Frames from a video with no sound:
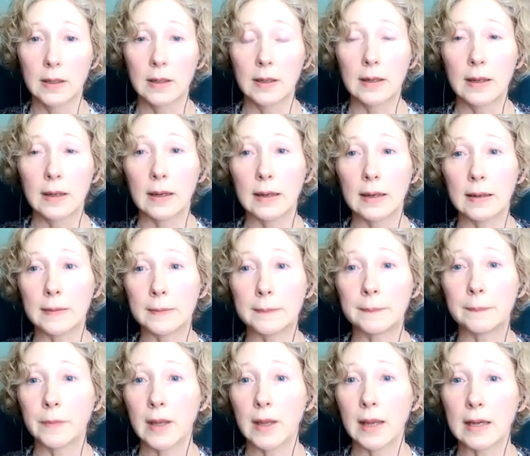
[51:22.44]
That's right.
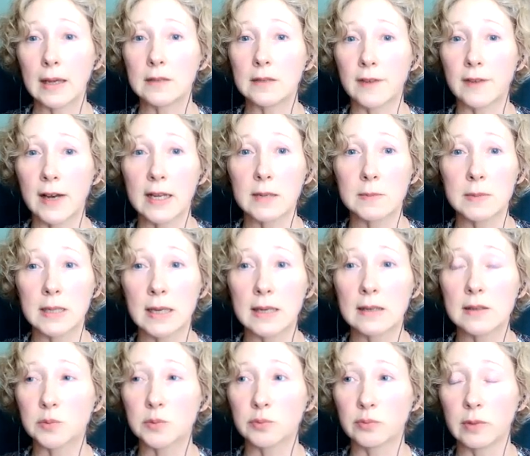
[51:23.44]
Um, and vitamin
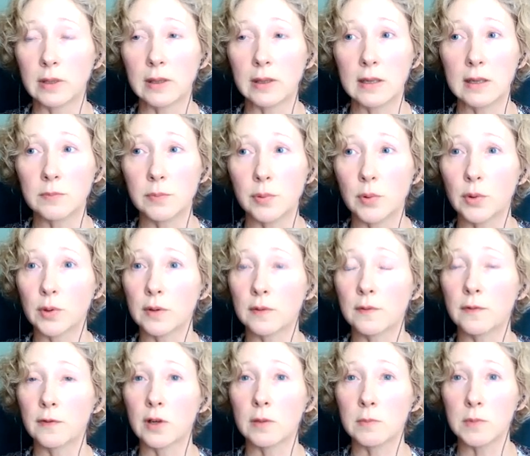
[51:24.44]
A is really
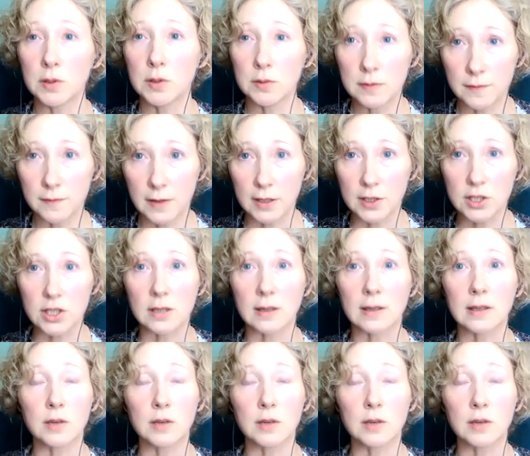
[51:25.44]
important for immune function,